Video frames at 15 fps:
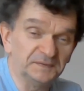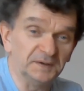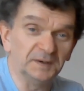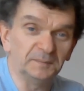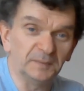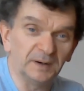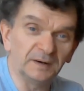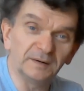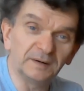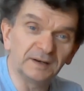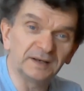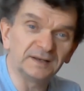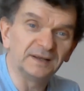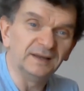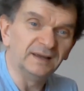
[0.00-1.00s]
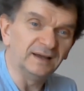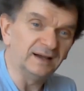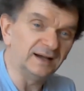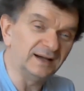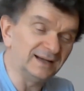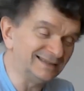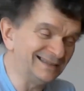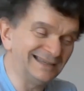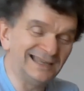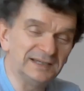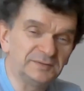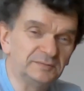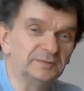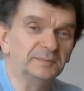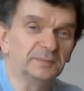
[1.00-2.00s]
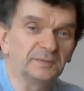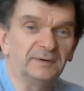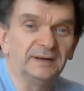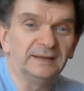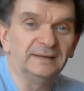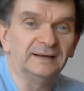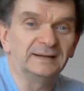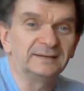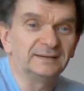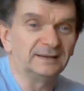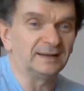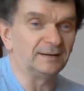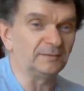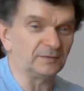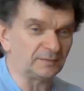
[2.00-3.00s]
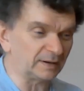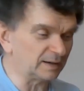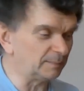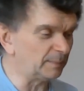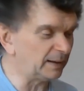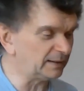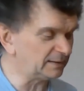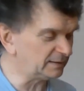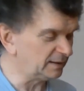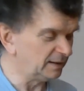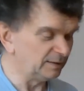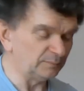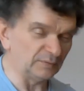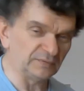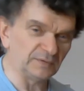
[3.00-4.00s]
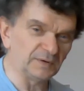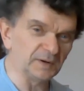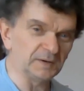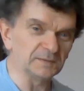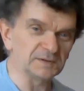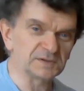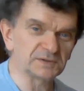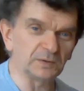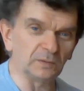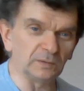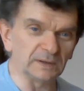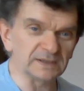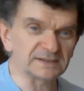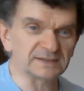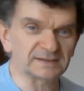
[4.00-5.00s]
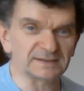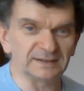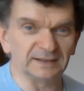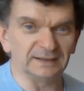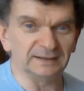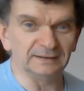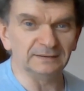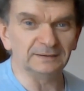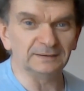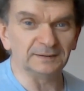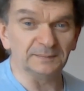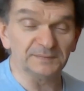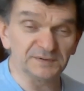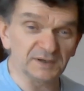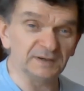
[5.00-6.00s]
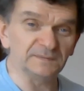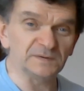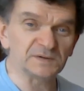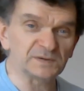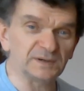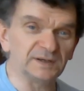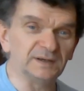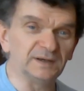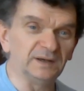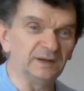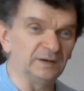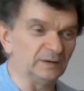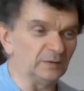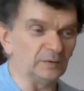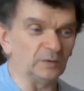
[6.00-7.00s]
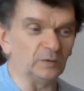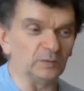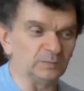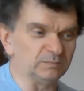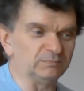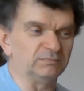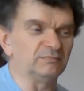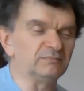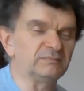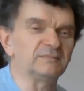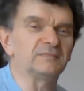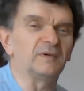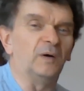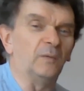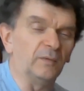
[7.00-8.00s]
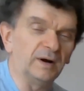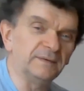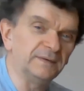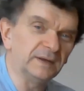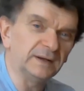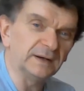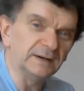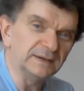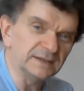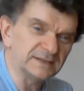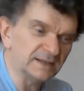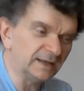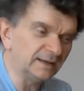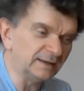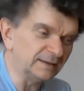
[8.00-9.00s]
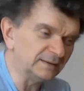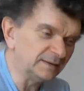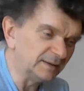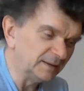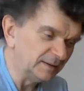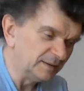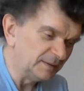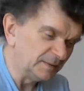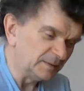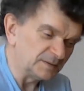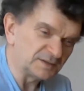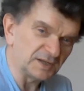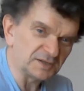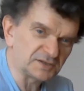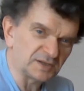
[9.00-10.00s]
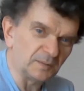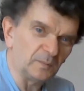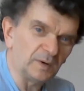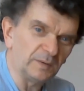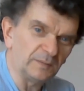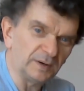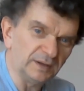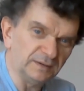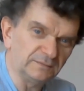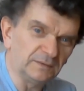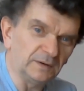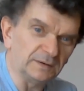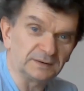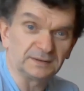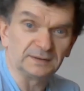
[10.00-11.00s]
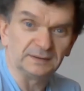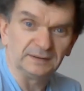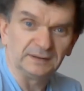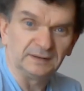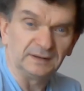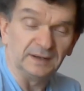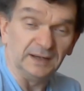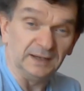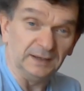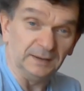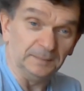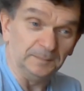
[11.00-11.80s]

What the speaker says: firmware on it, and you need to upgrade that. And I would recommend, before you install this in your observatory or wherever you're going to take it, sit somewhere where you've got a